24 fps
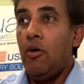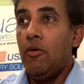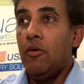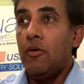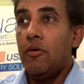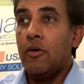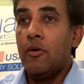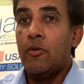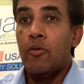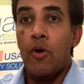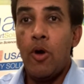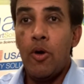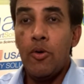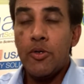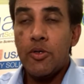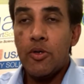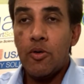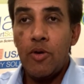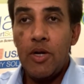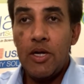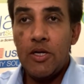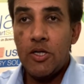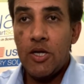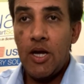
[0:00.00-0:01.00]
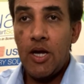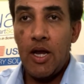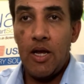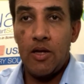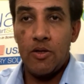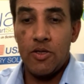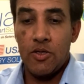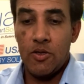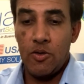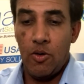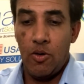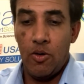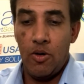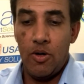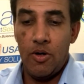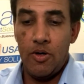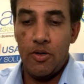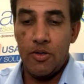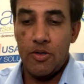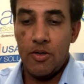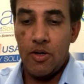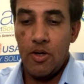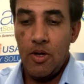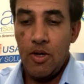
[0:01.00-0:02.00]
grocery chain
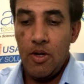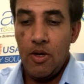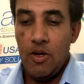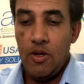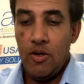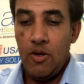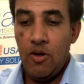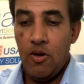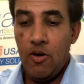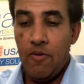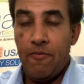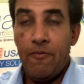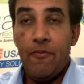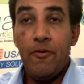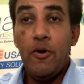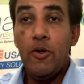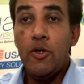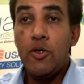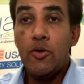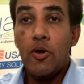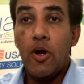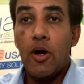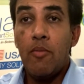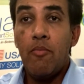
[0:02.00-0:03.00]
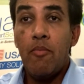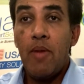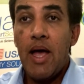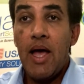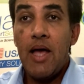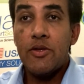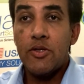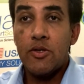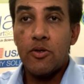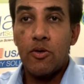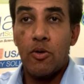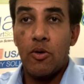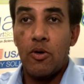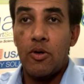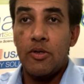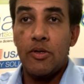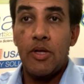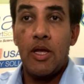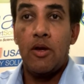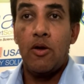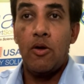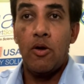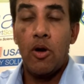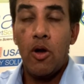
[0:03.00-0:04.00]
stores, your food, drug, mass stores
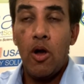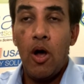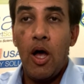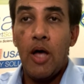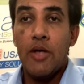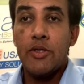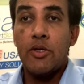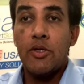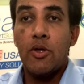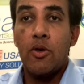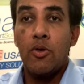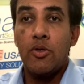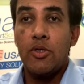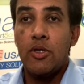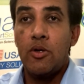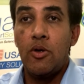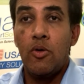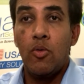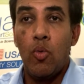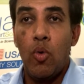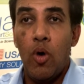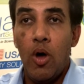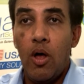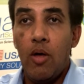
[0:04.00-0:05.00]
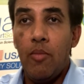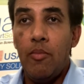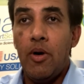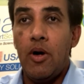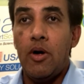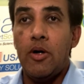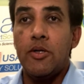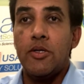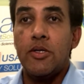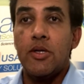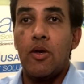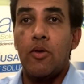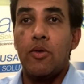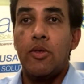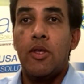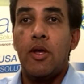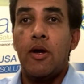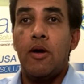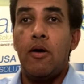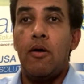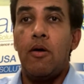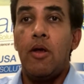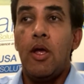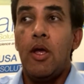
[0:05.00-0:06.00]
like your Costco's and your Walmarts out
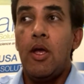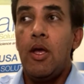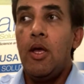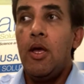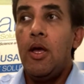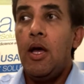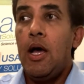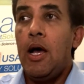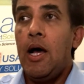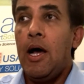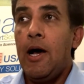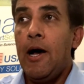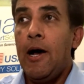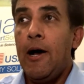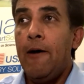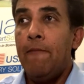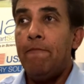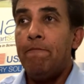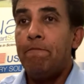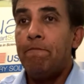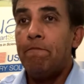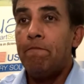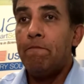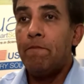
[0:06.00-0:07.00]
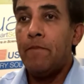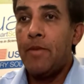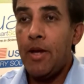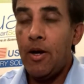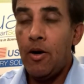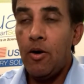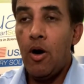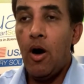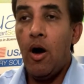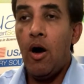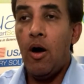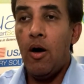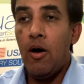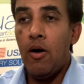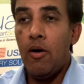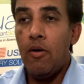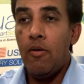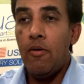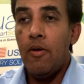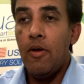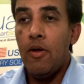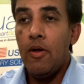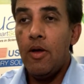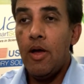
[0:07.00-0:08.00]
there. There are
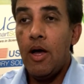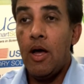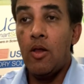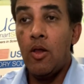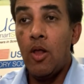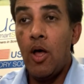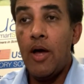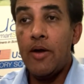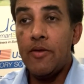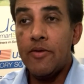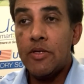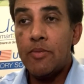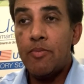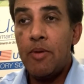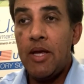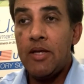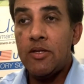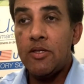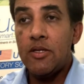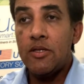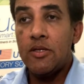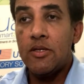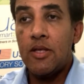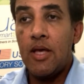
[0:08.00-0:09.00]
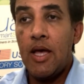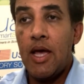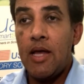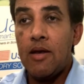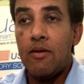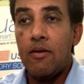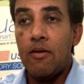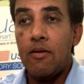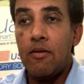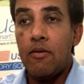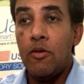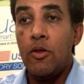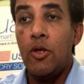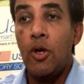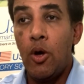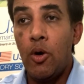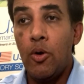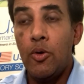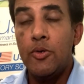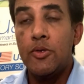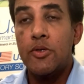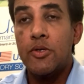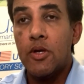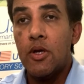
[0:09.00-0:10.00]
a lot of spaces that
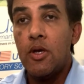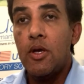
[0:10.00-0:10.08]
those